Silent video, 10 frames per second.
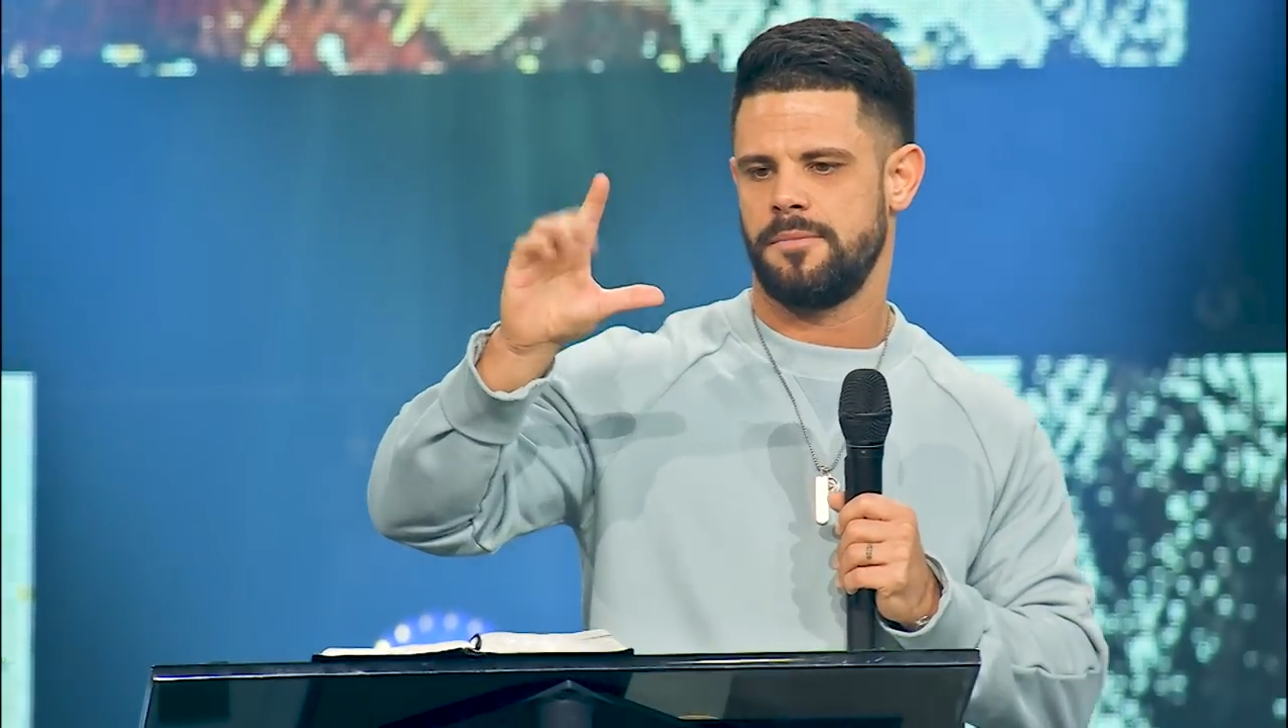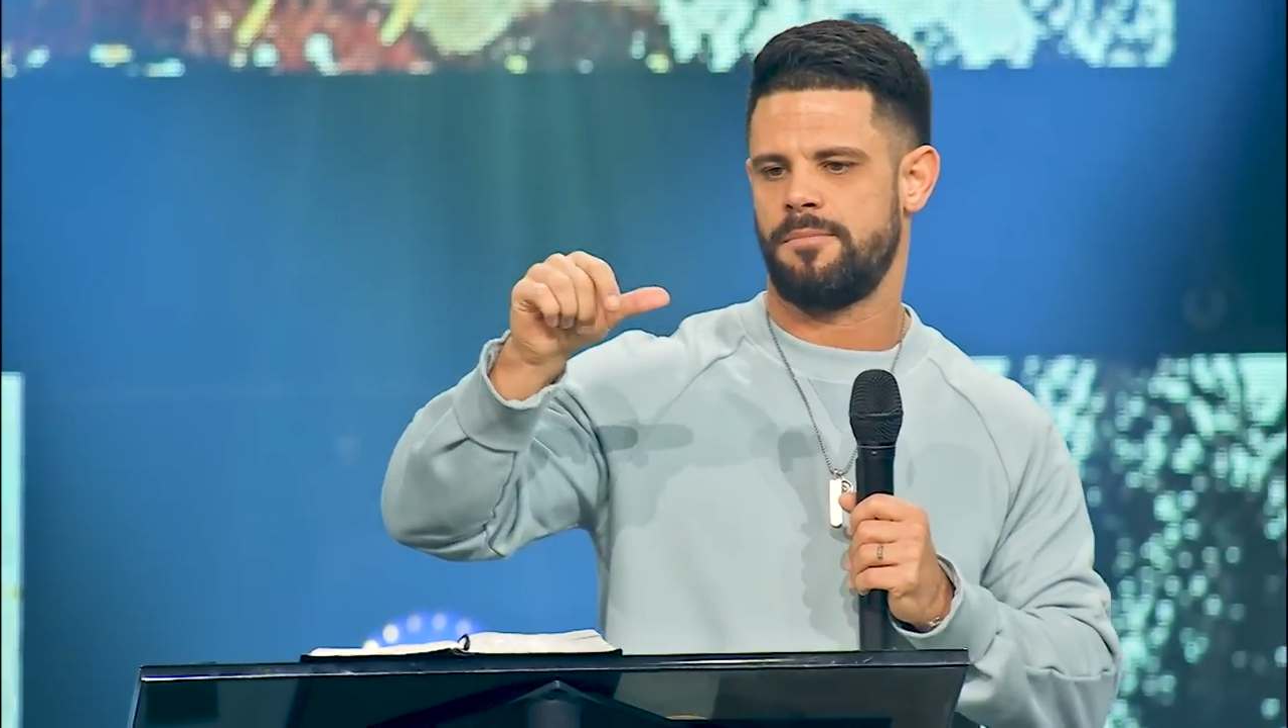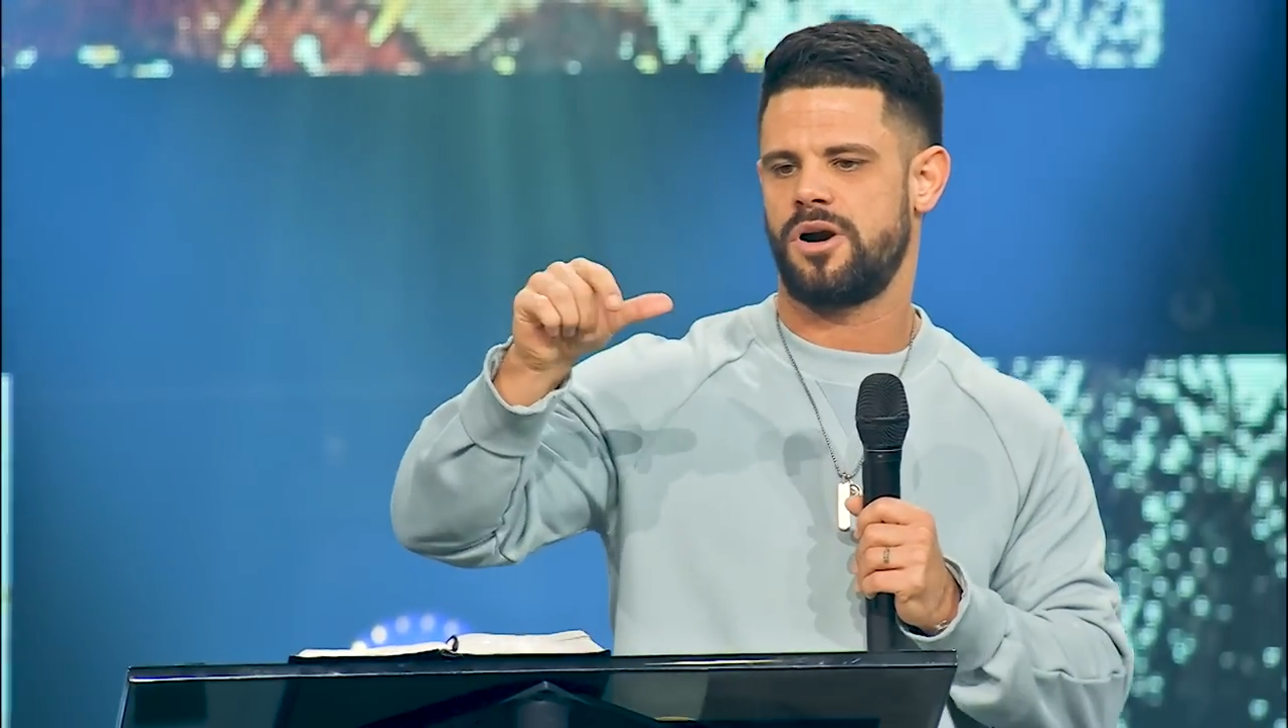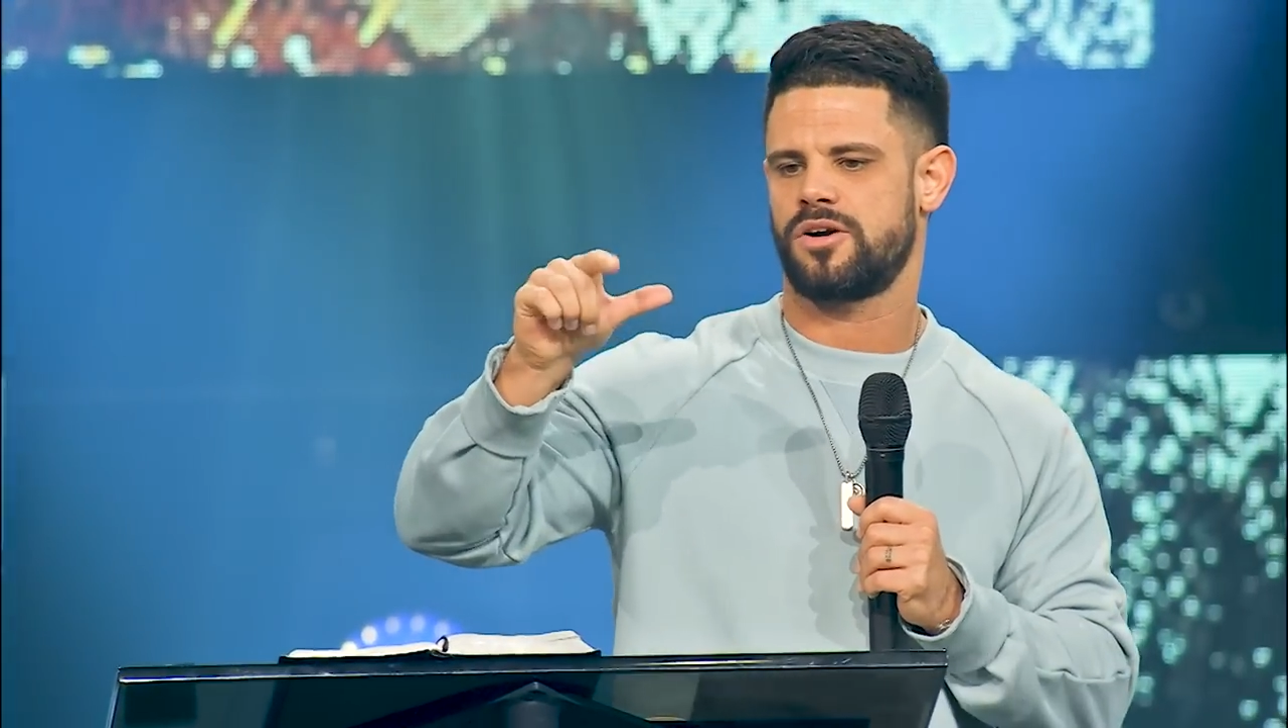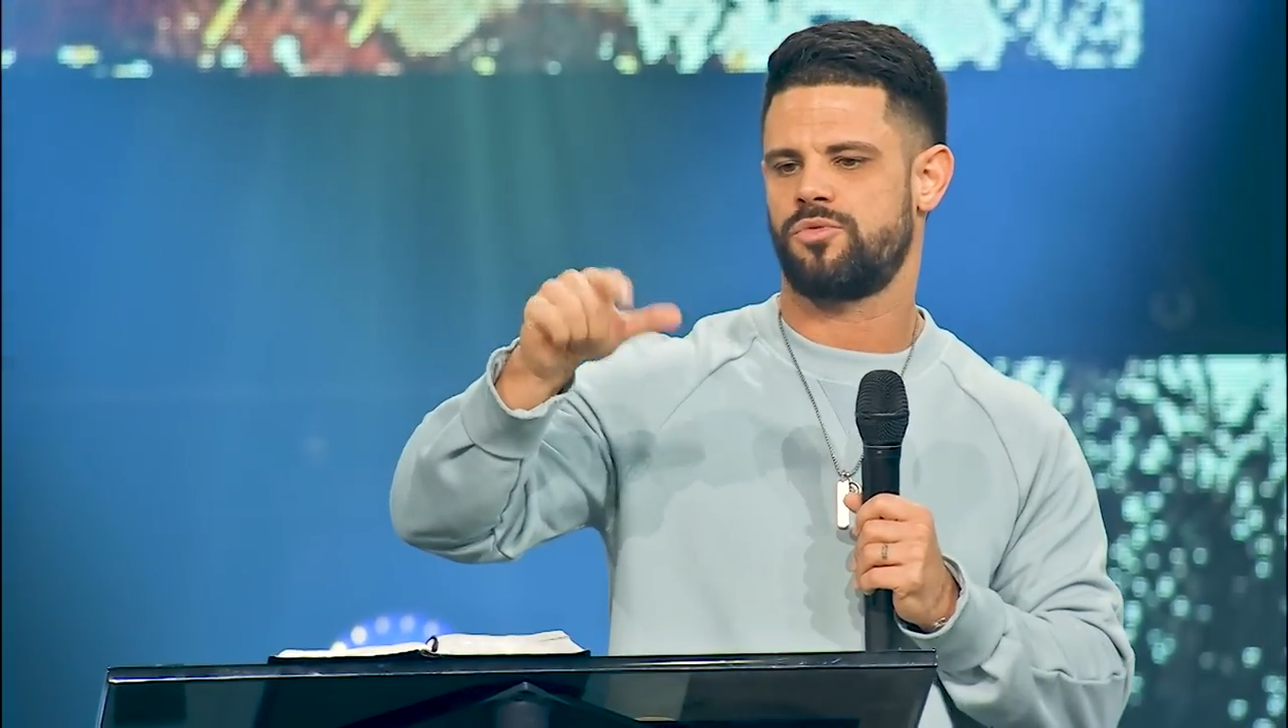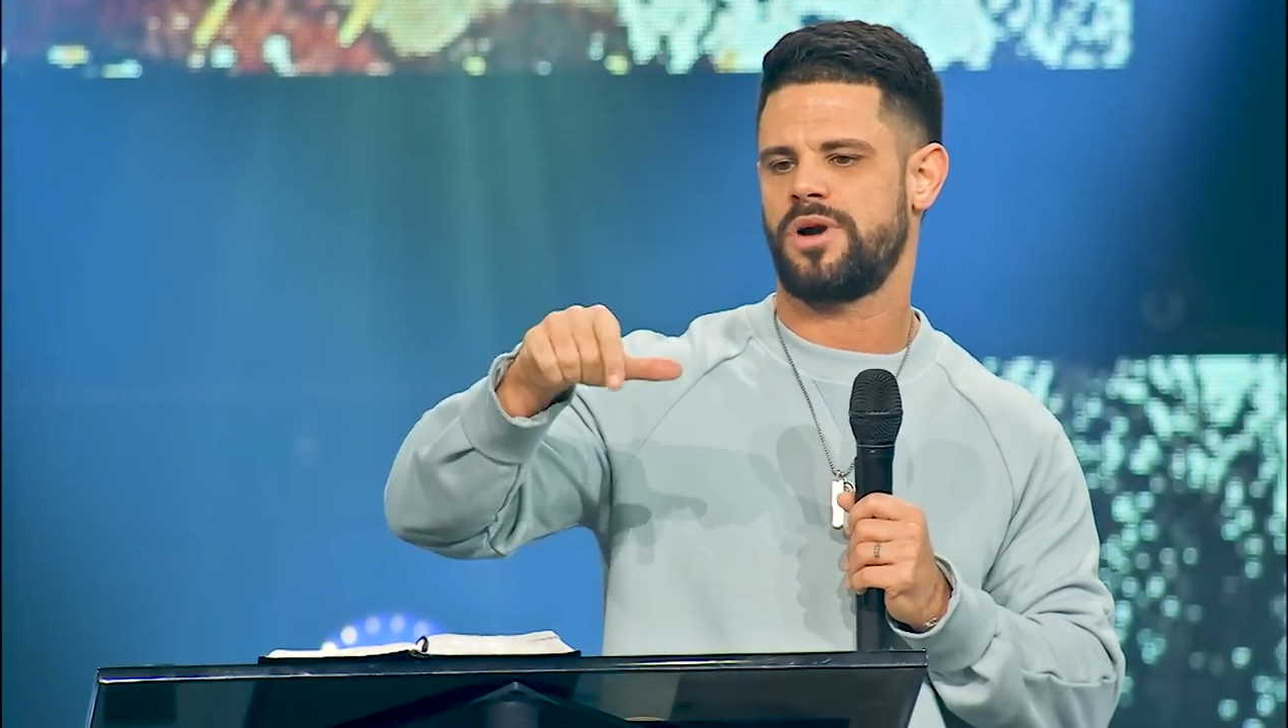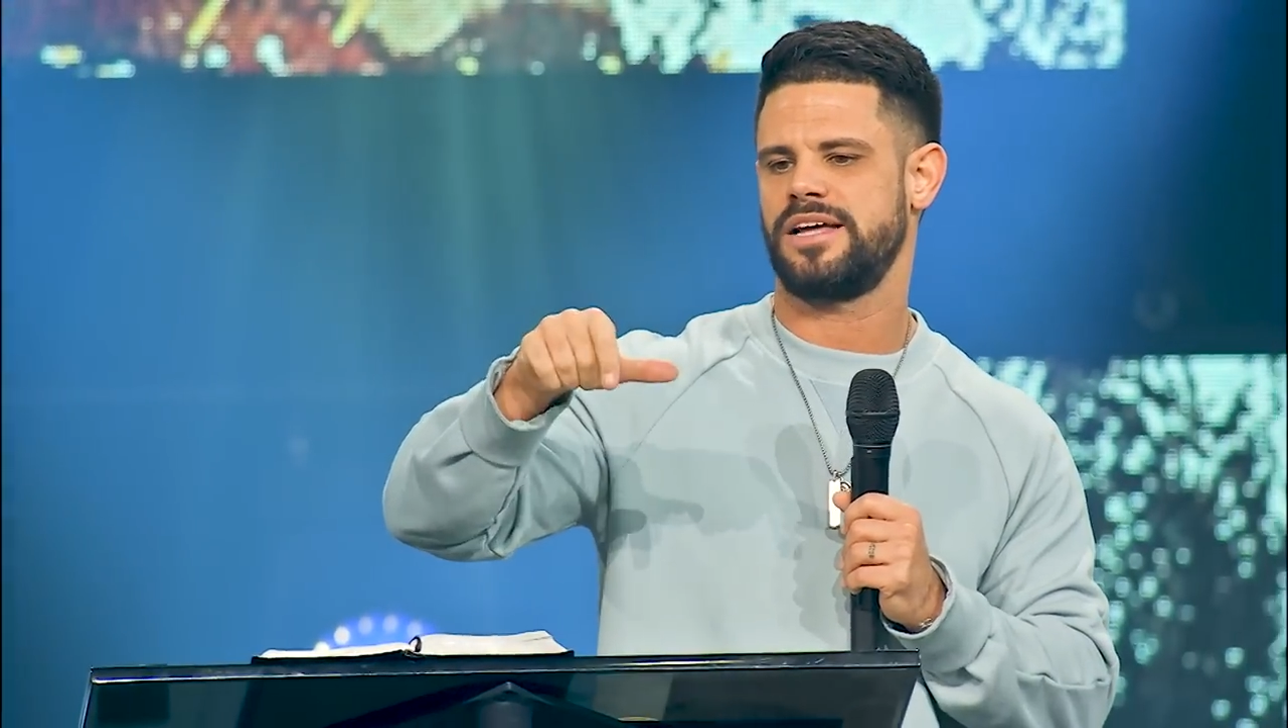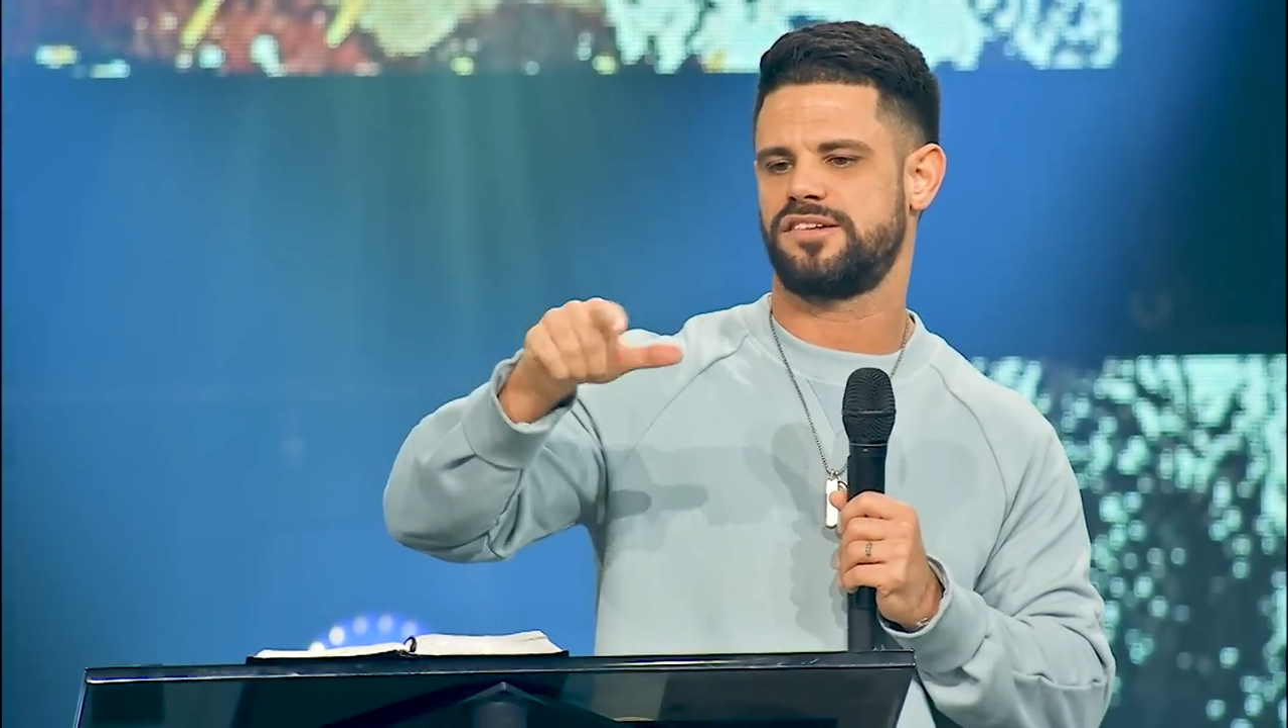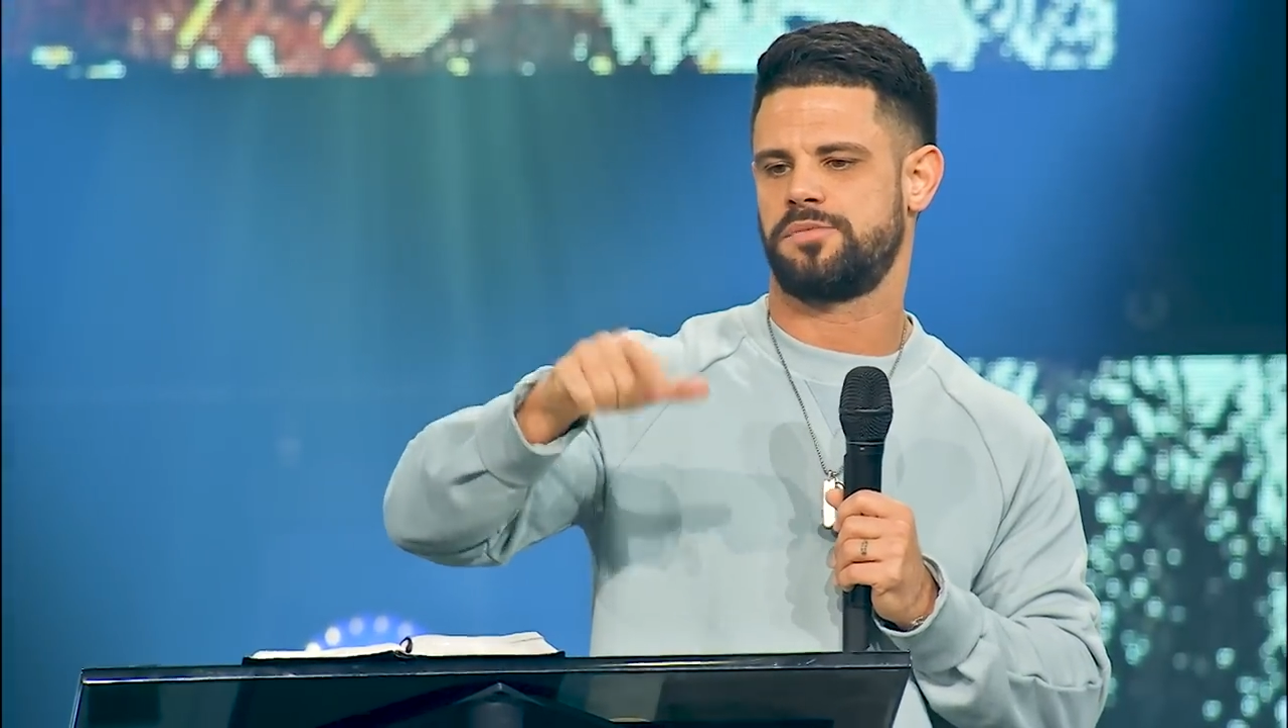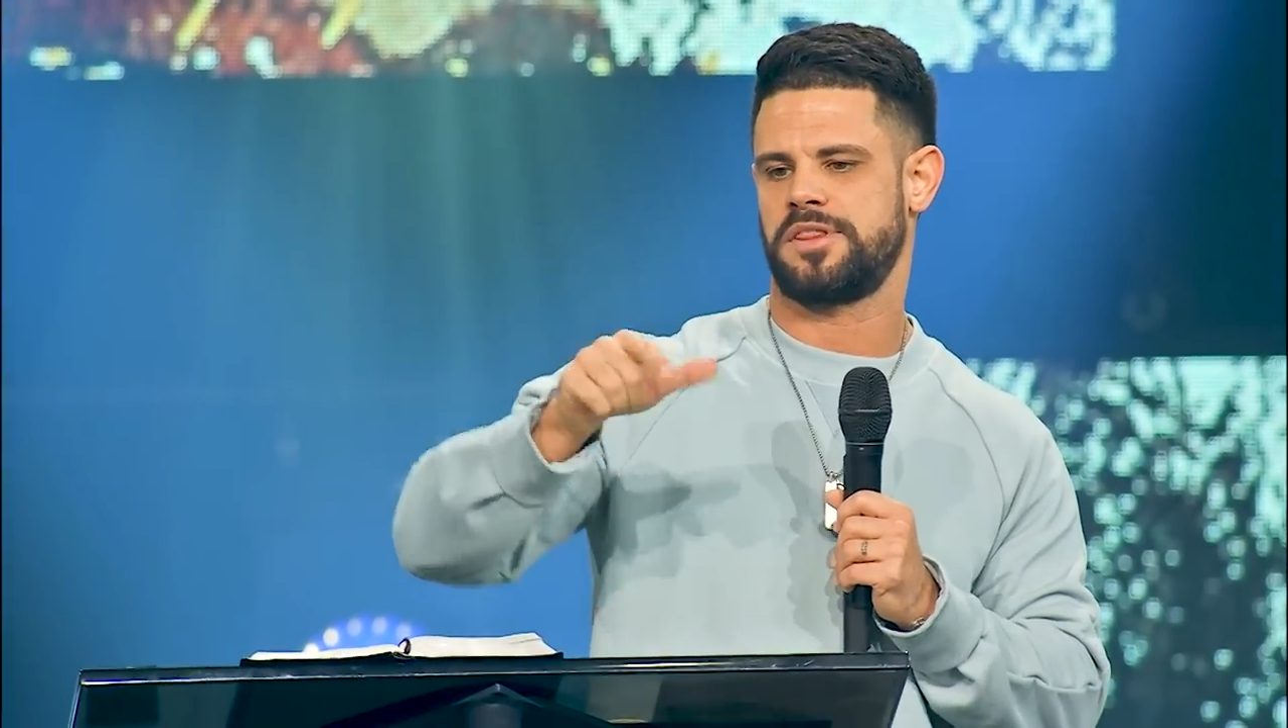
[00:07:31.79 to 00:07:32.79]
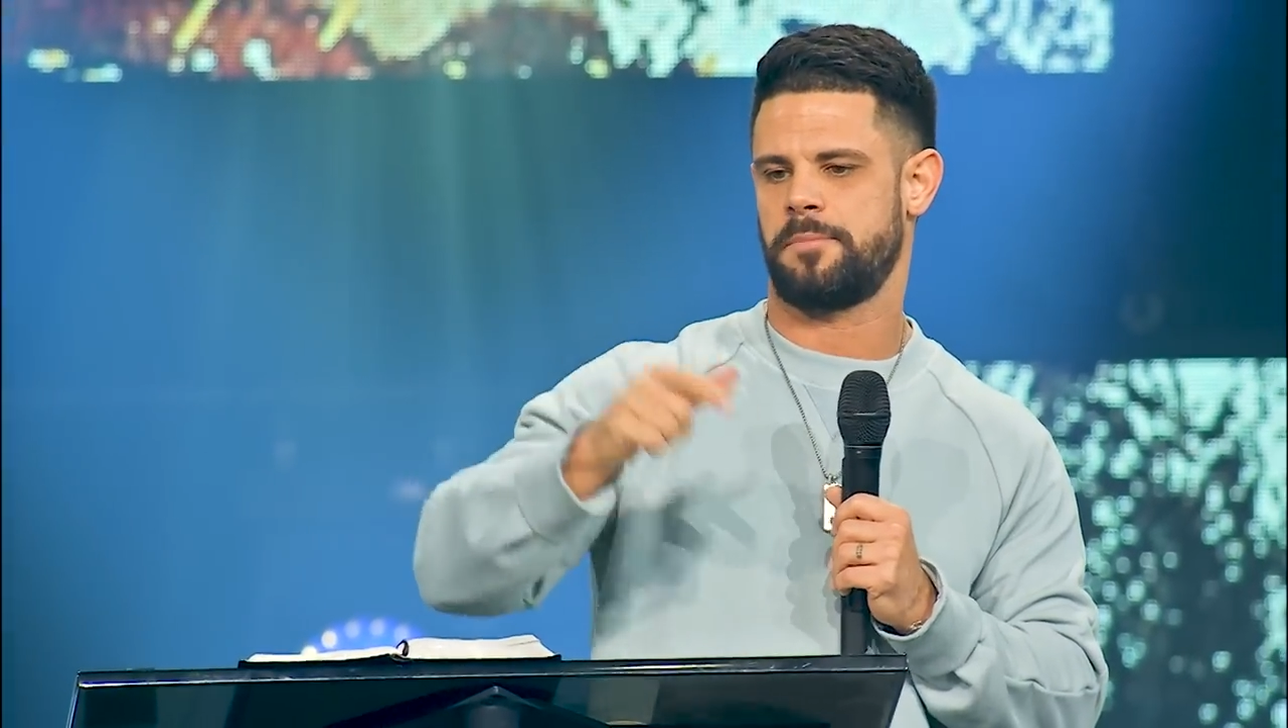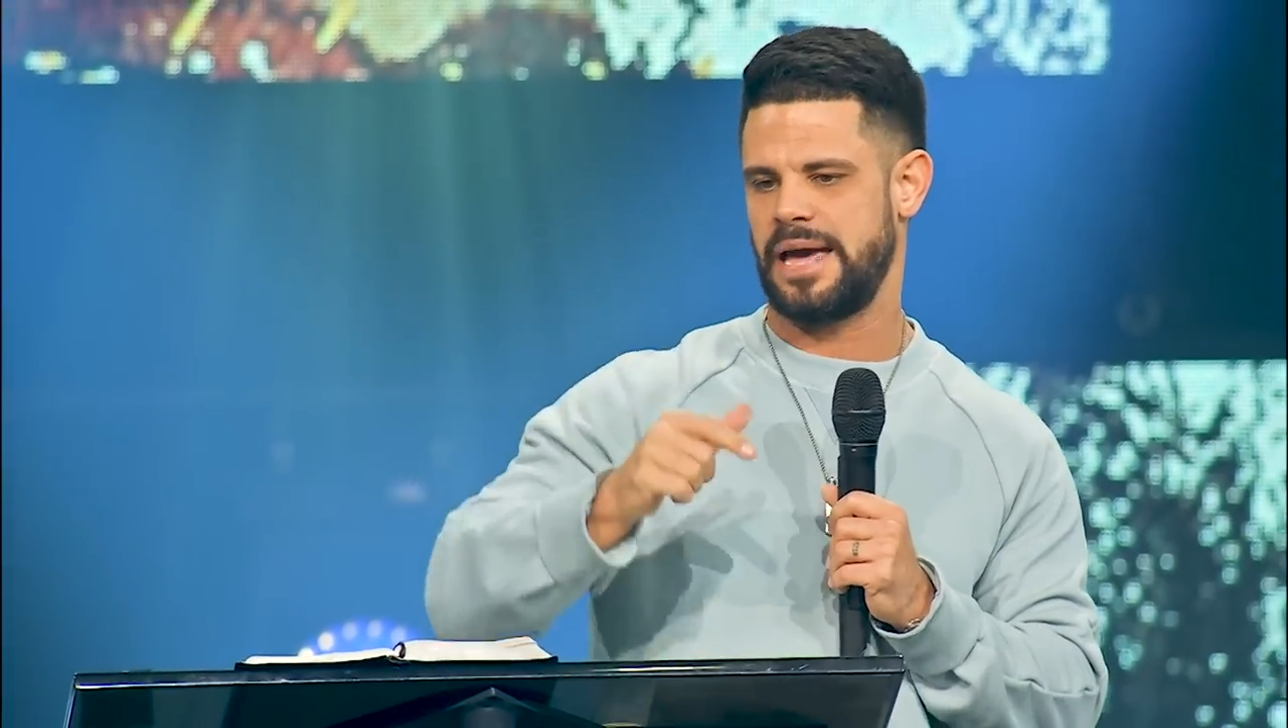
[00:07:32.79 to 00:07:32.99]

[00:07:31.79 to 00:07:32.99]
Mark writes with a